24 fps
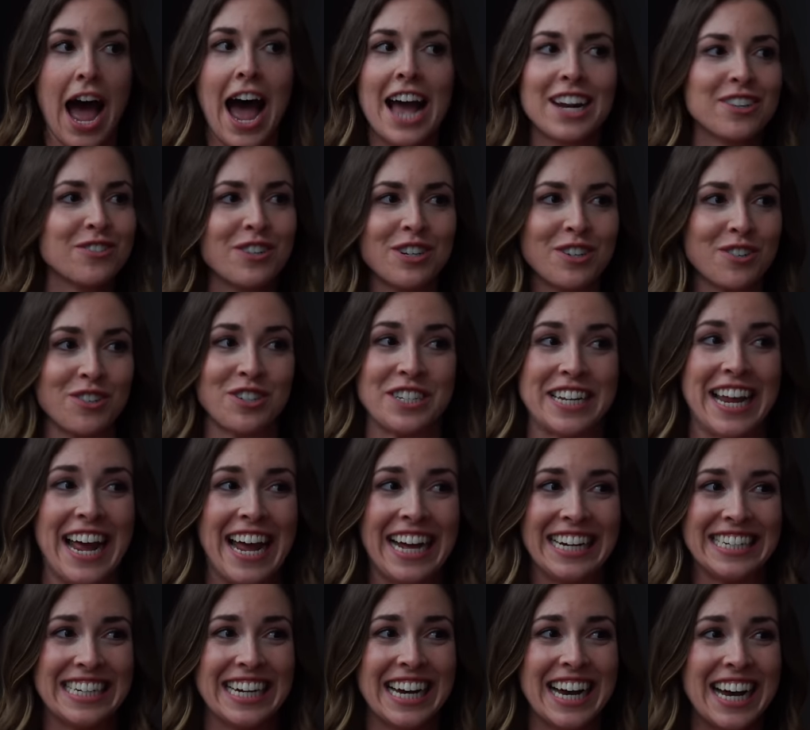I don't
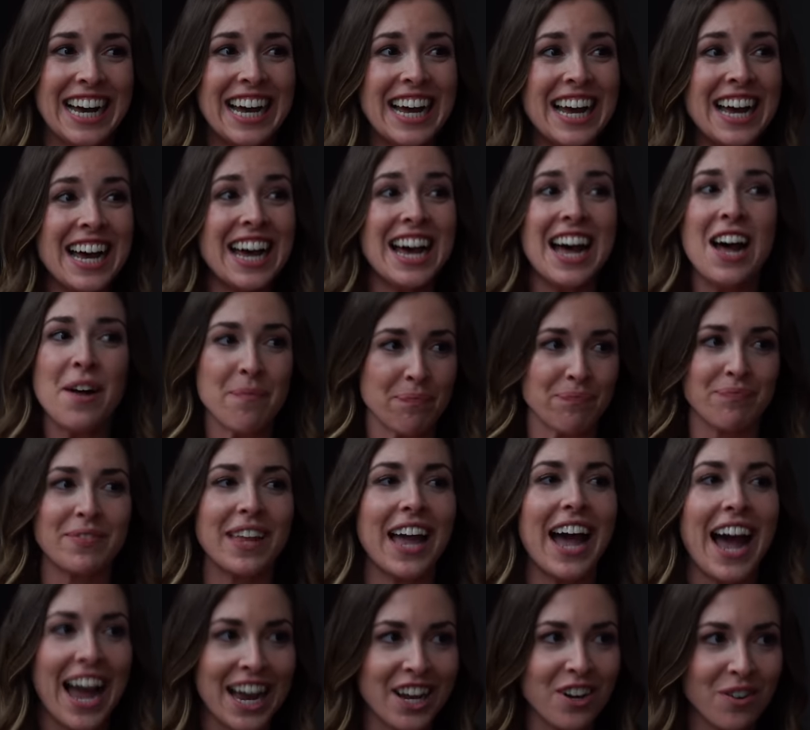understand.
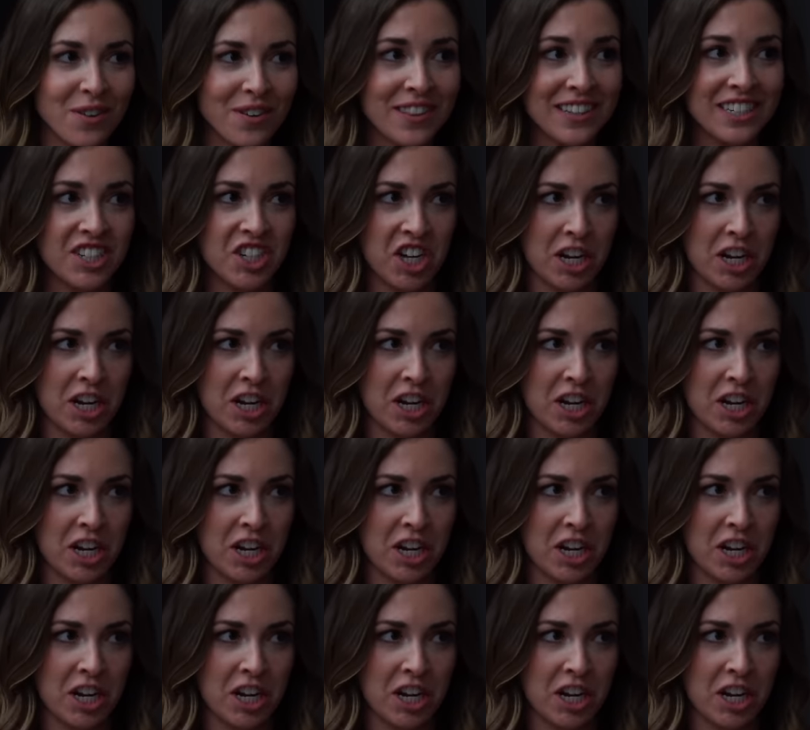I go to the